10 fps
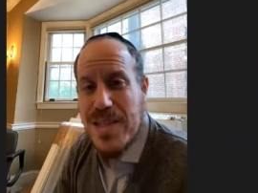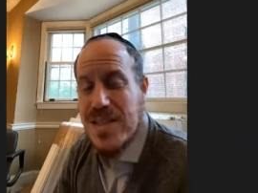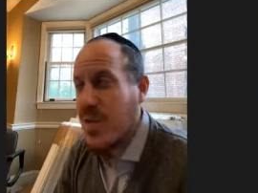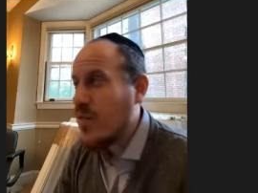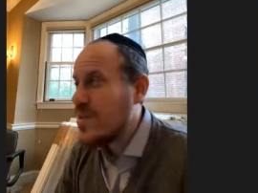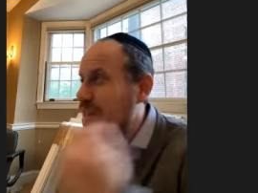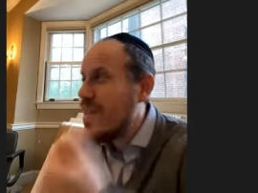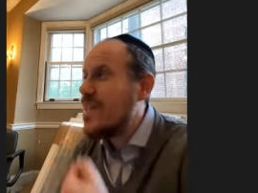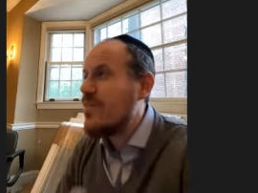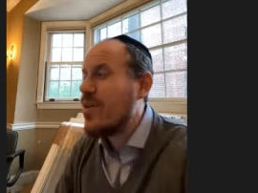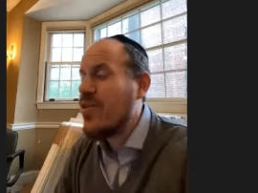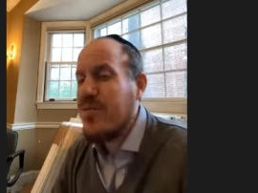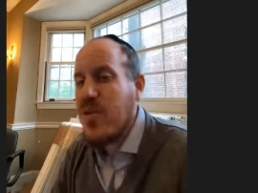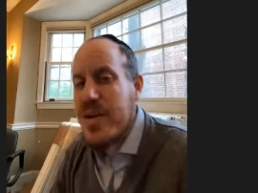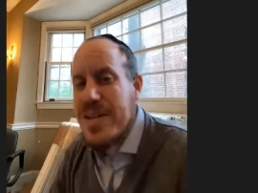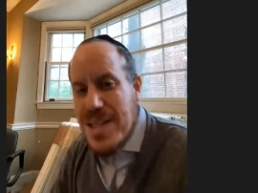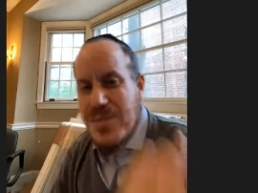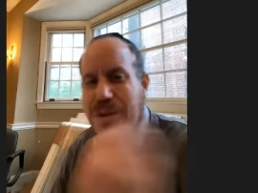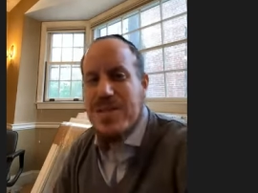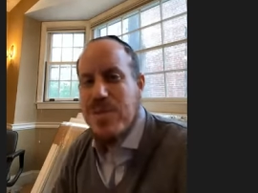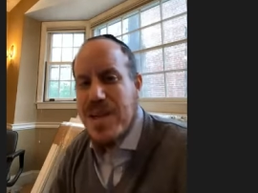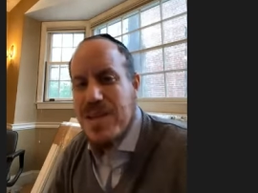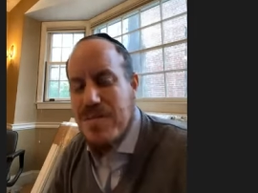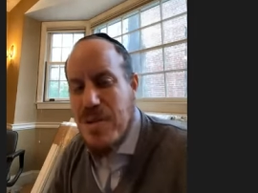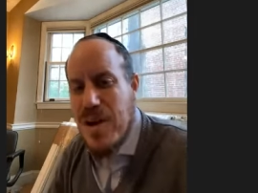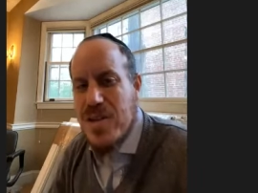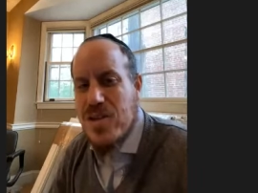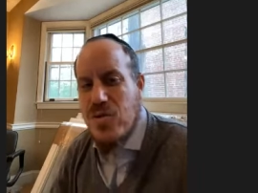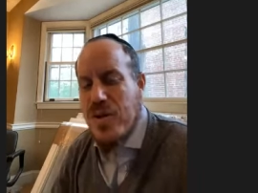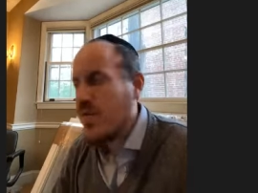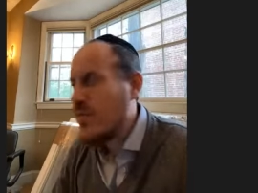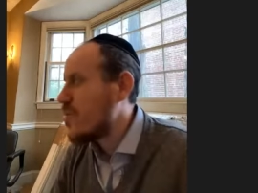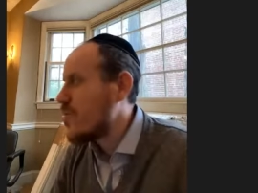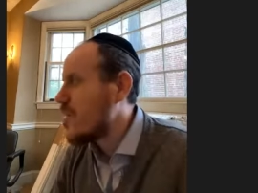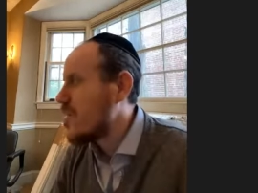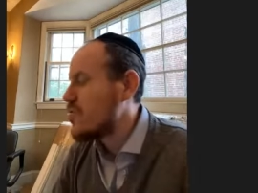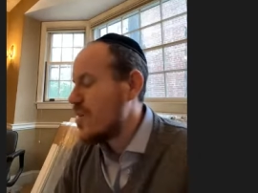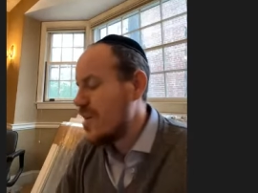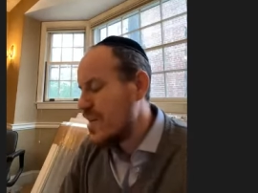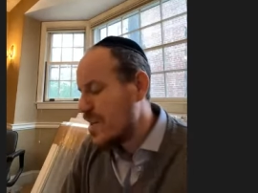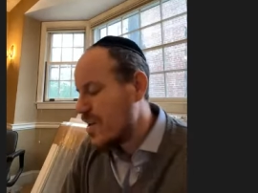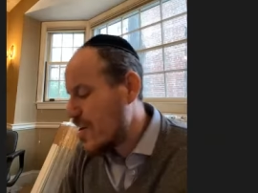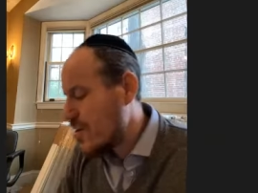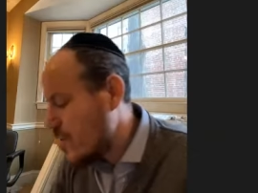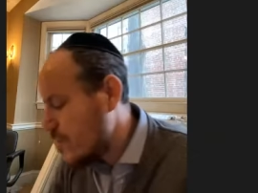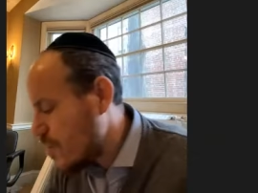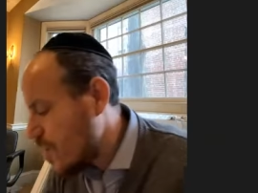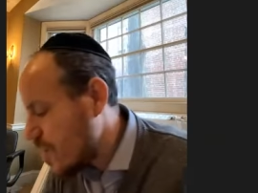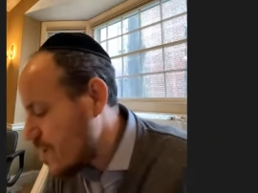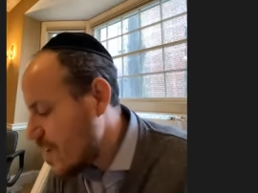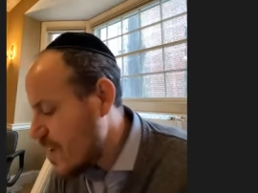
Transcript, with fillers: He's, he wants to eat them on Chomoid. That's why he's bringing the bucket to draw the water on. He's trying to eat it on Chomoid.